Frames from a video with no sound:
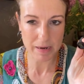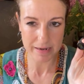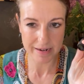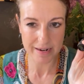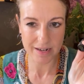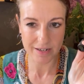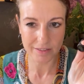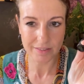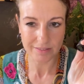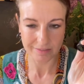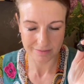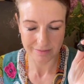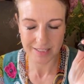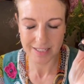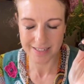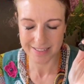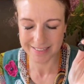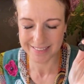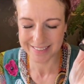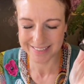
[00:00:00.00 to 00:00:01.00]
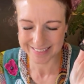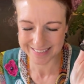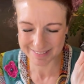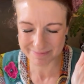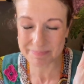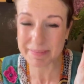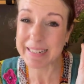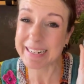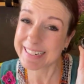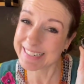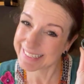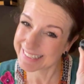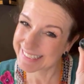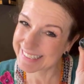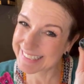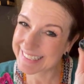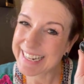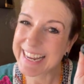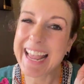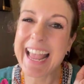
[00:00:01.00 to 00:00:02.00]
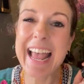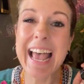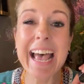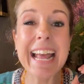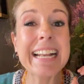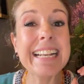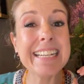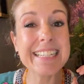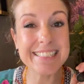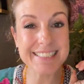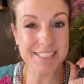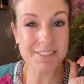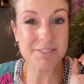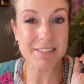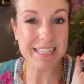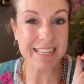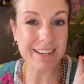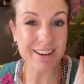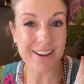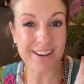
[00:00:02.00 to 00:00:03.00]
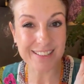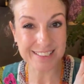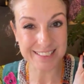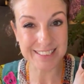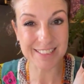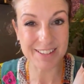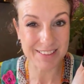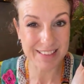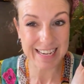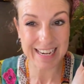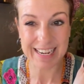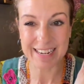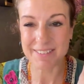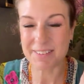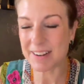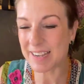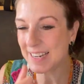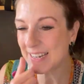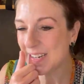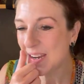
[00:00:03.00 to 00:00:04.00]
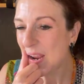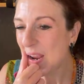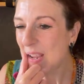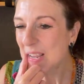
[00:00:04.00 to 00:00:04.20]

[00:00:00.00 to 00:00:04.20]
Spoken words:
now. But at least the reading glasses are there, right?